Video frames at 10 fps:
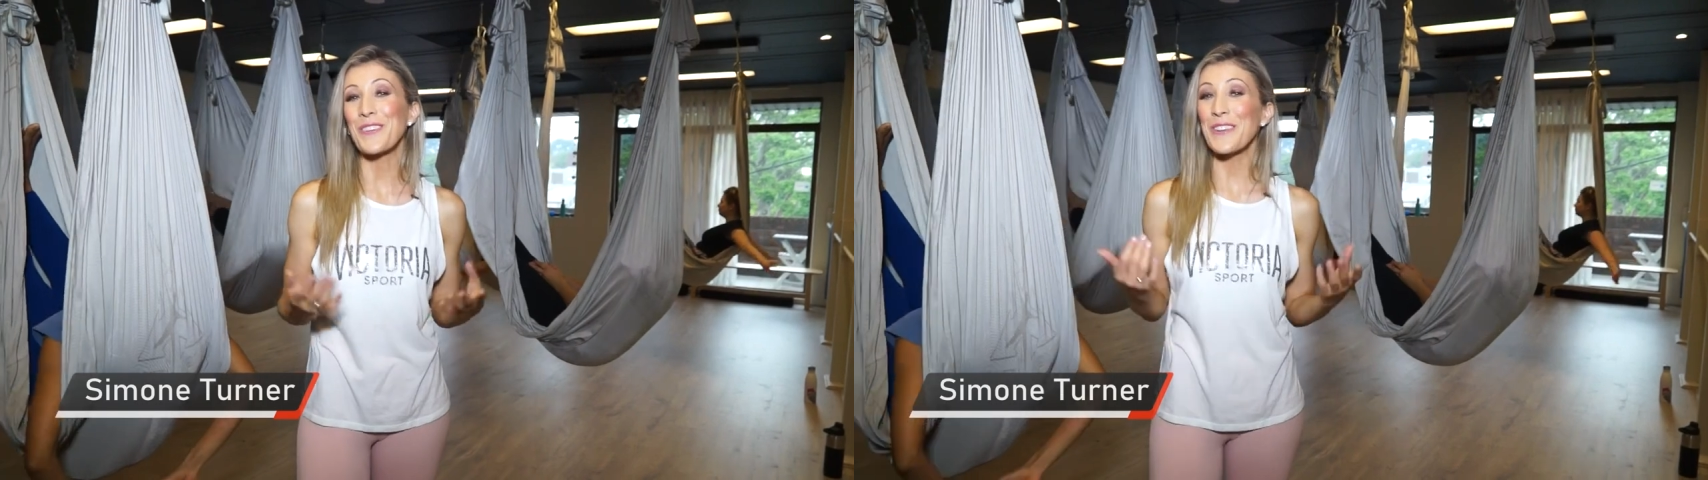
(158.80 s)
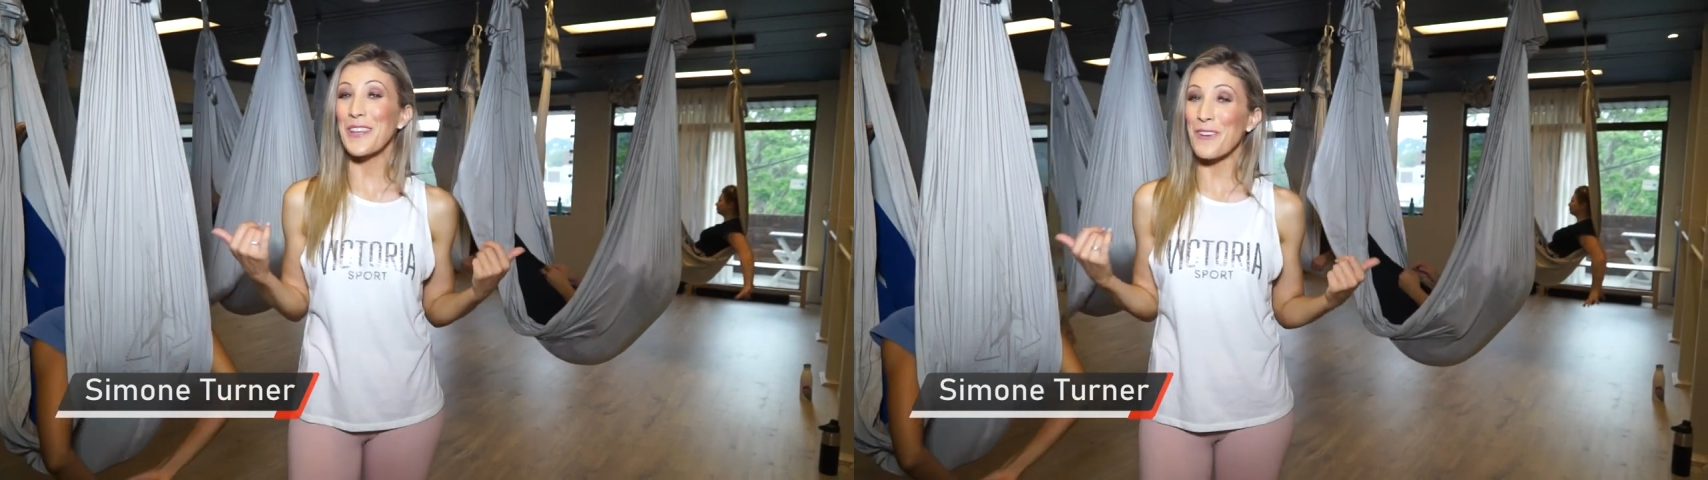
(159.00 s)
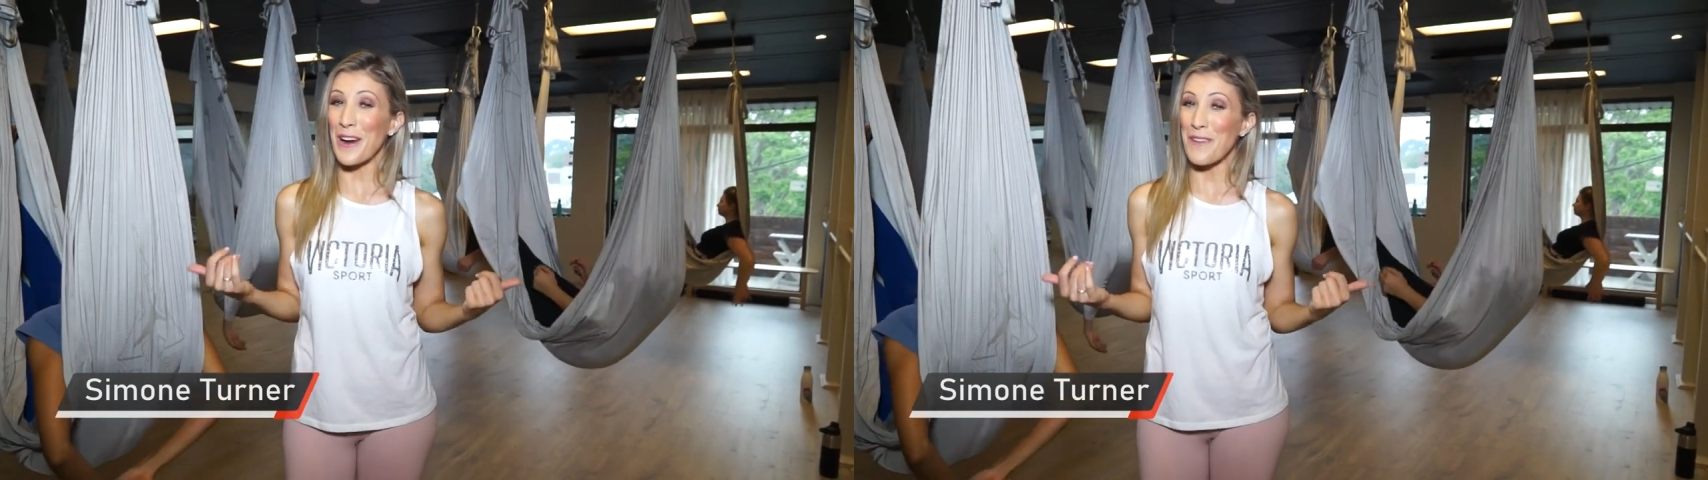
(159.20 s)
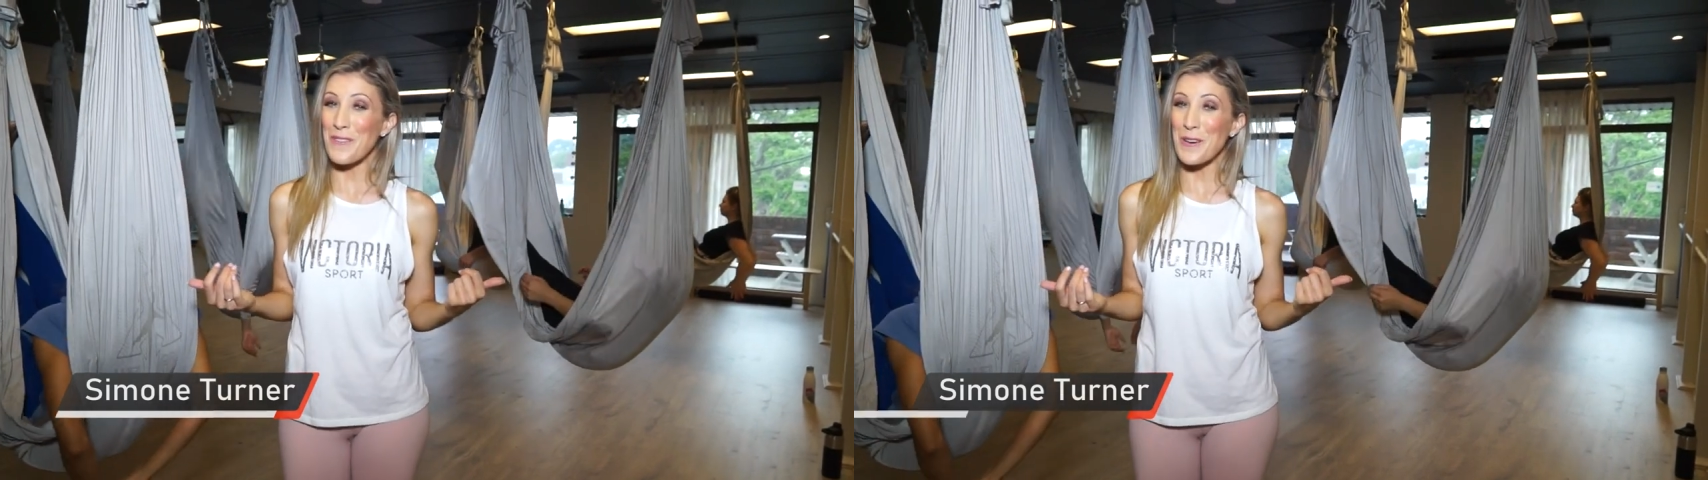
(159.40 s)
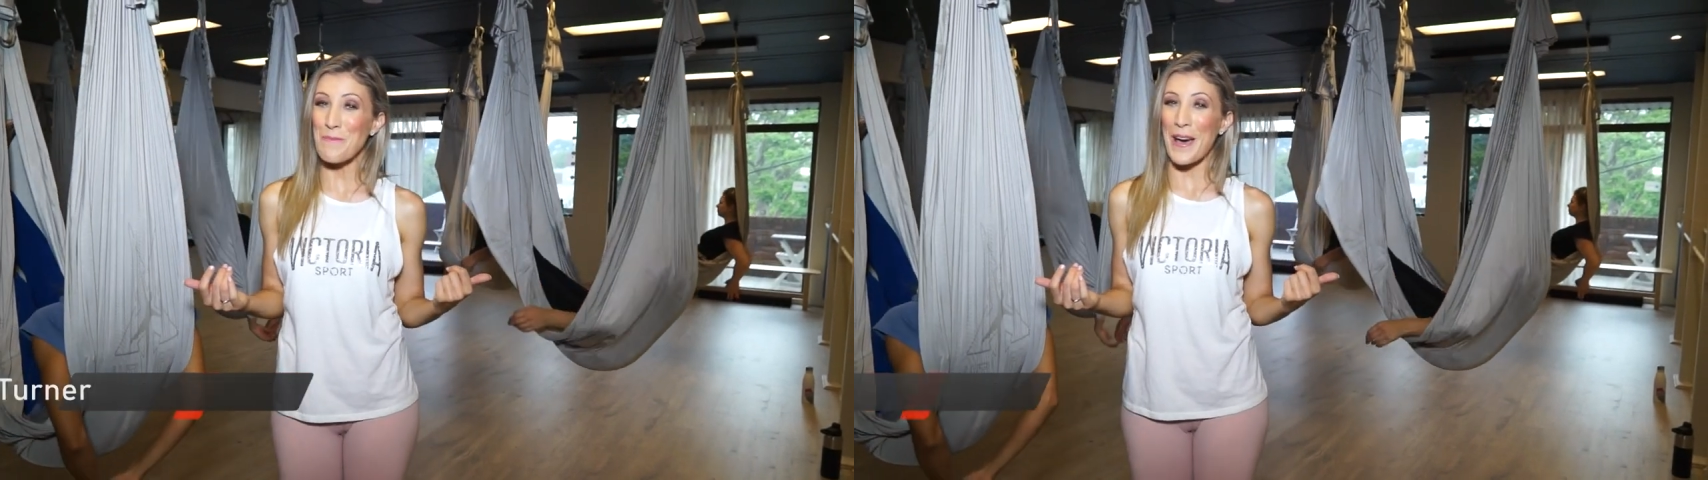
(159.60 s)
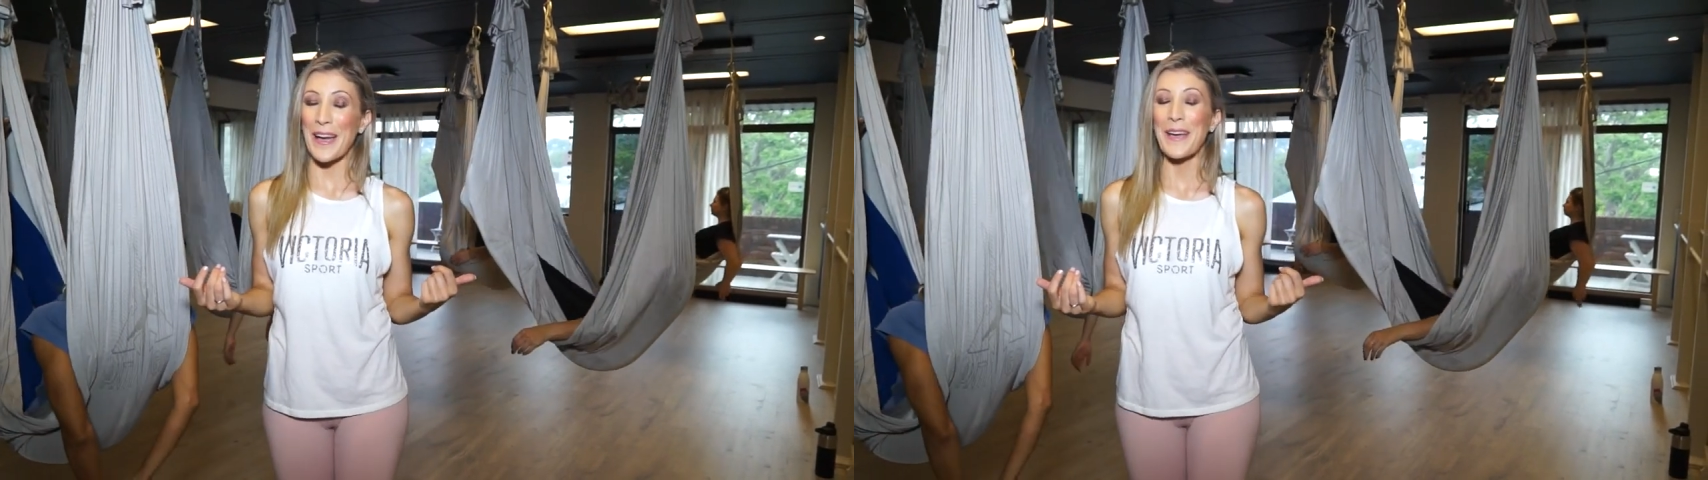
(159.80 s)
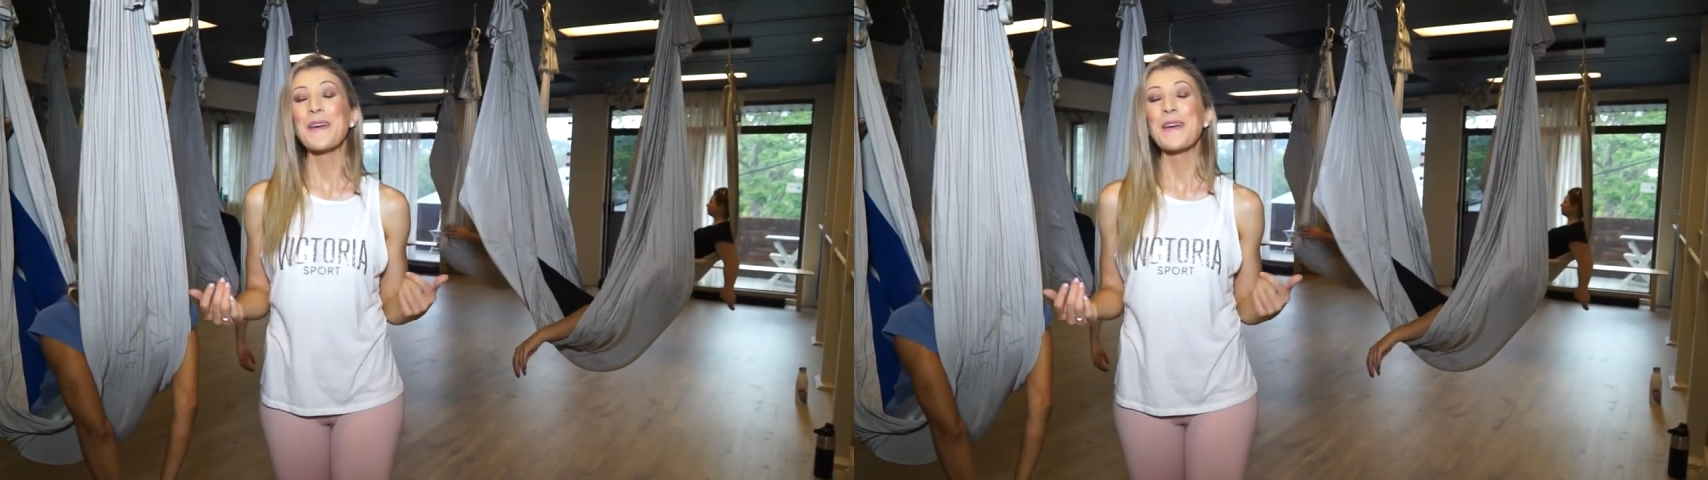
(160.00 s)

not only great for your back,